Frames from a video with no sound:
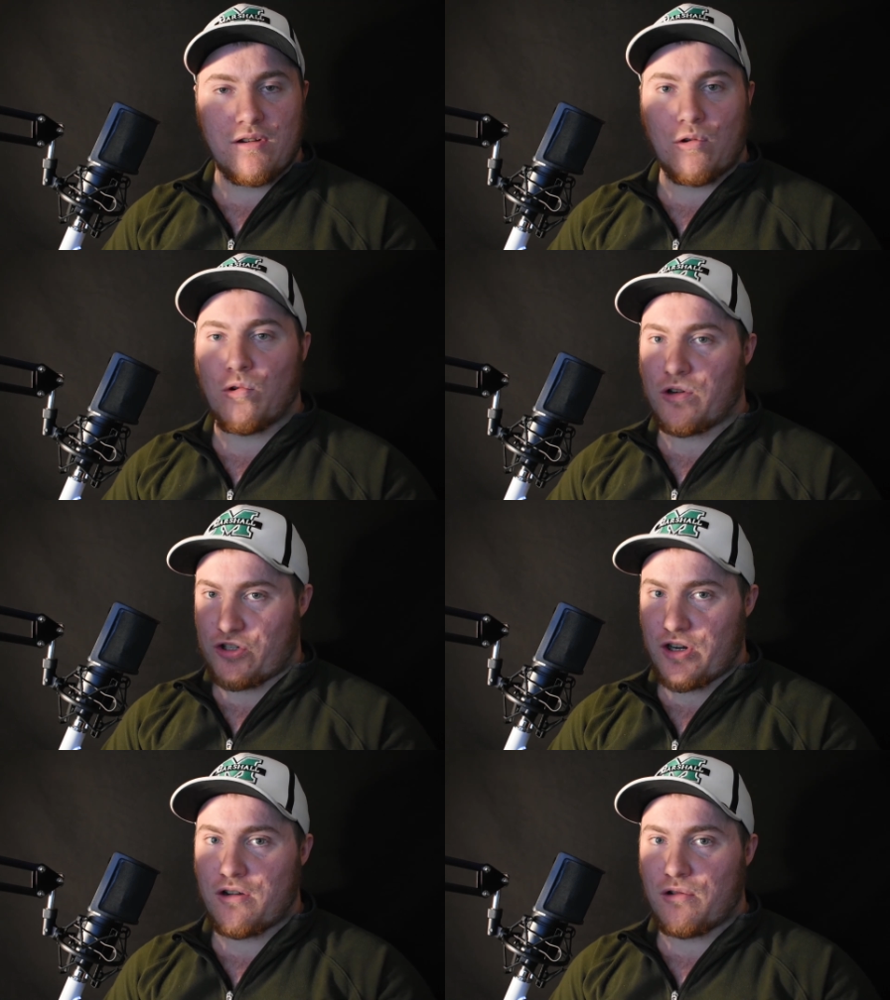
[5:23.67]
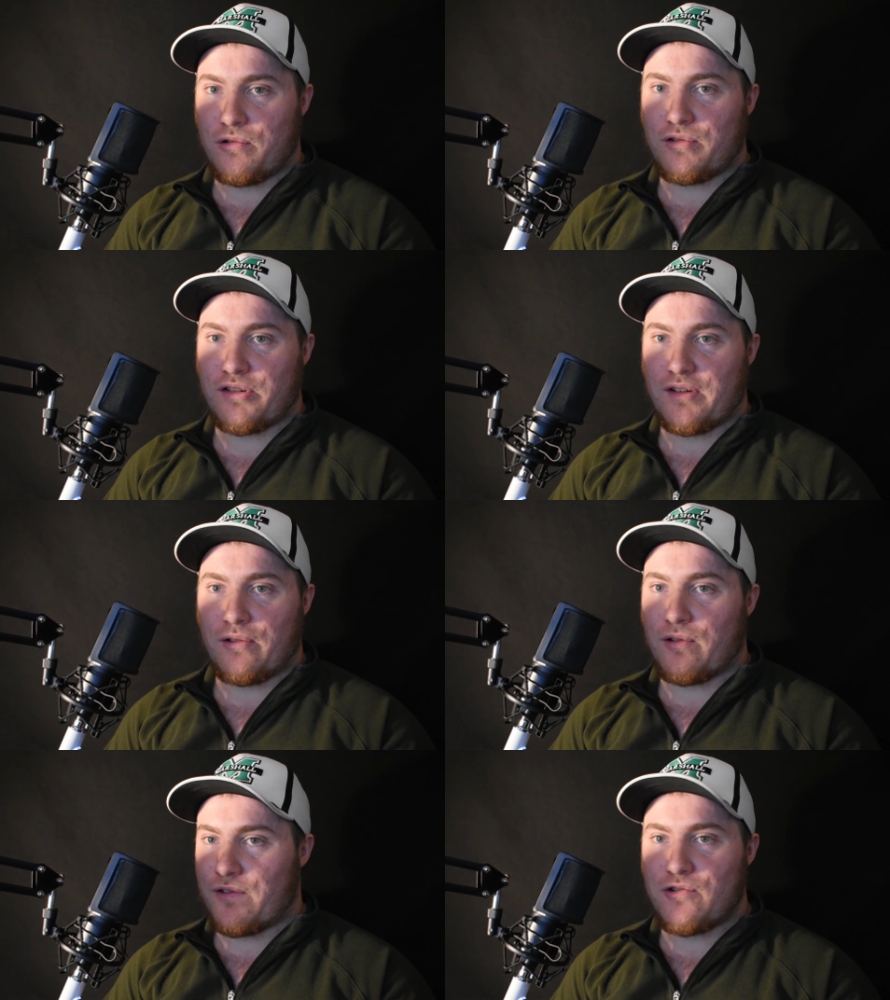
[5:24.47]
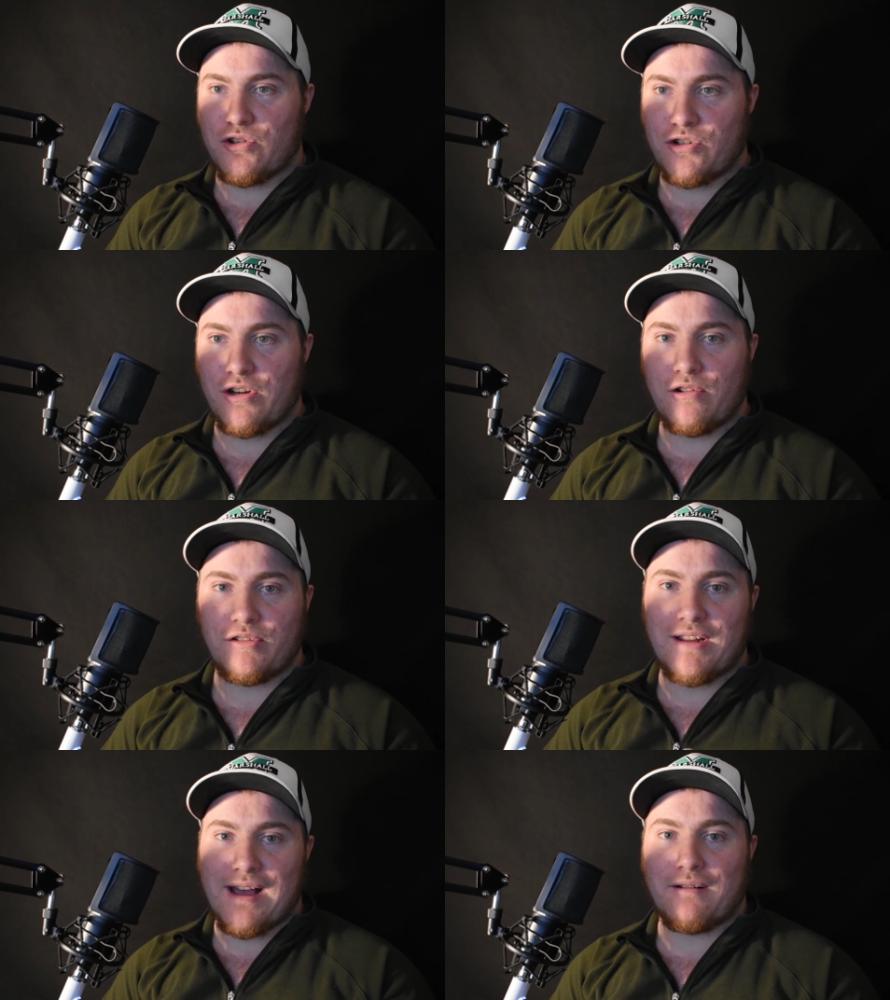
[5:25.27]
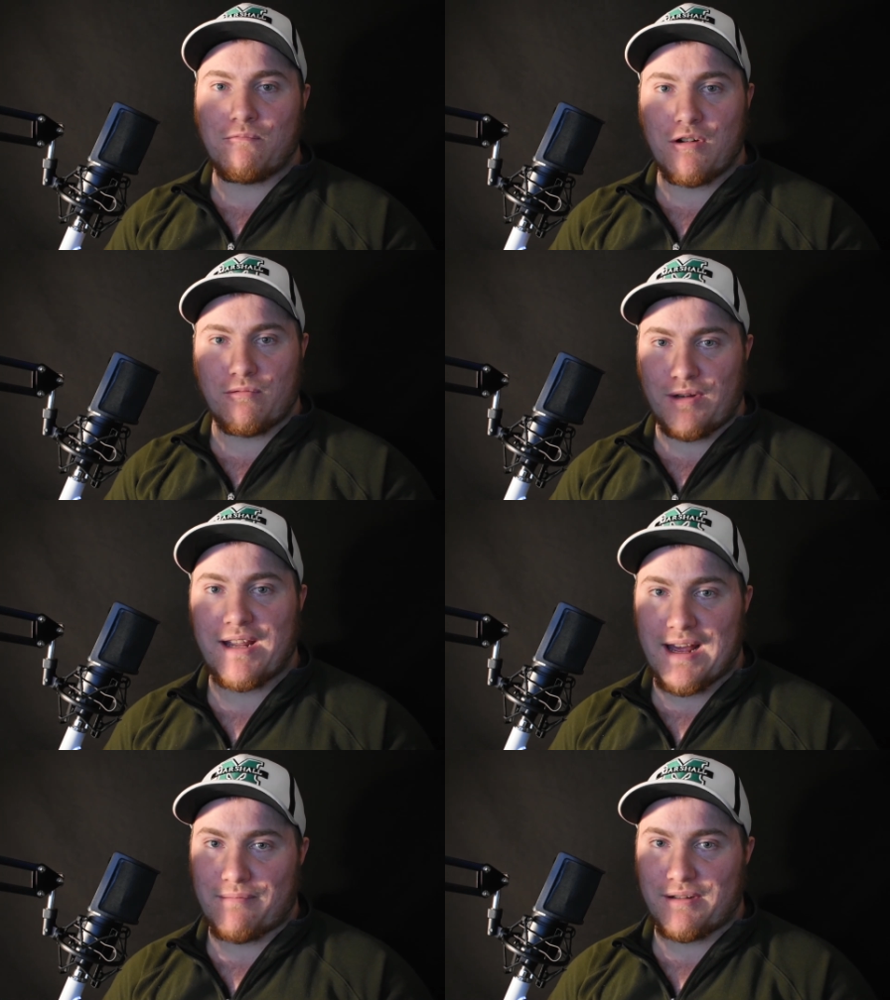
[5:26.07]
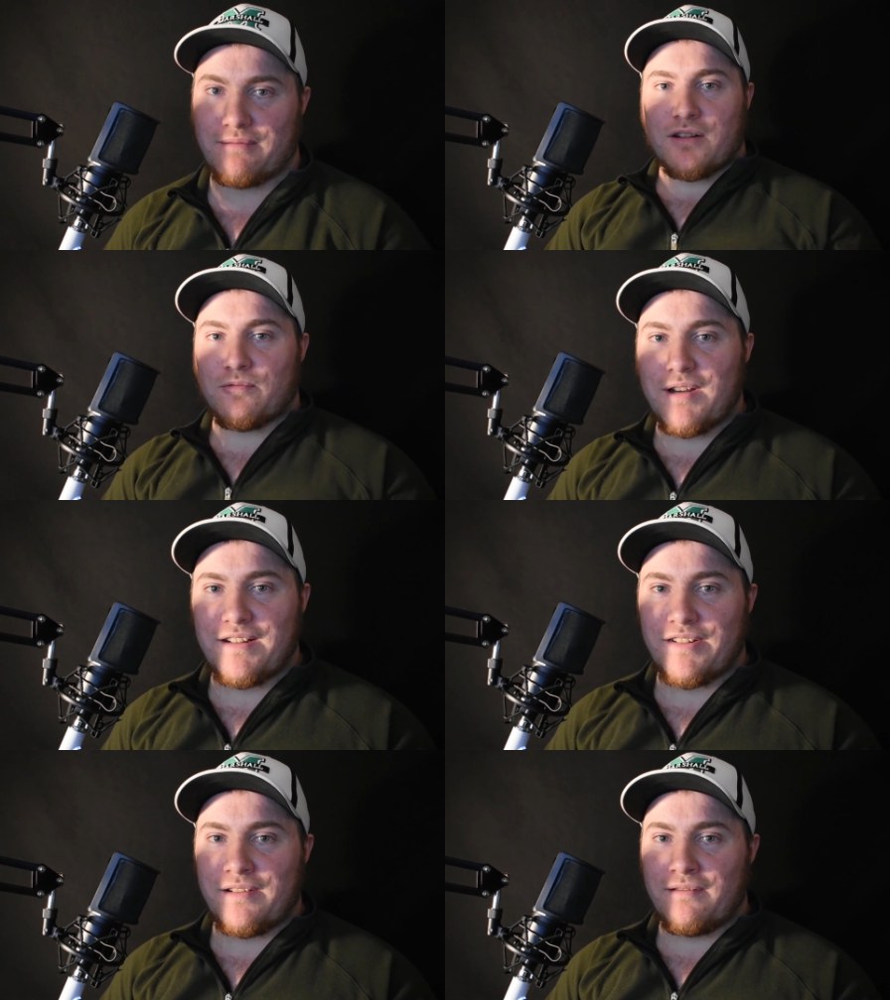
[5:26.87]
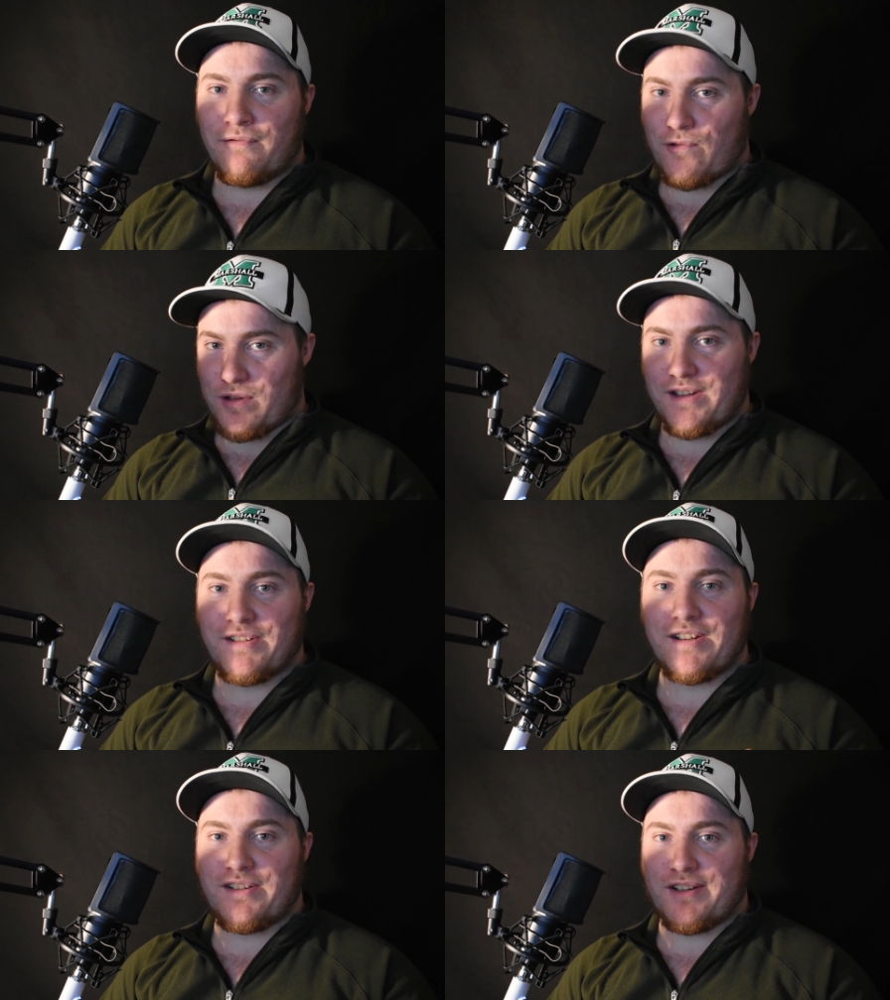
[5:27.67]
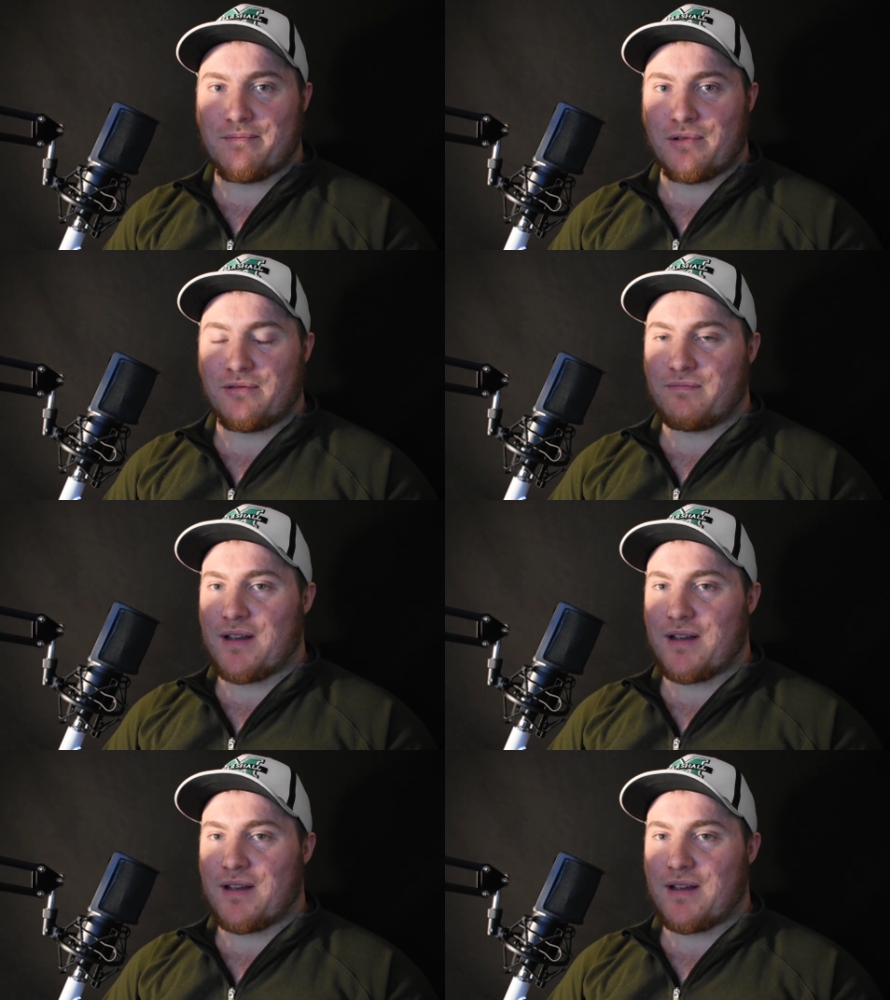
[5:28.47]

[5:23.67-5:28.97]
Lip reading: or future shows that we're recapping. The reason for this is simple.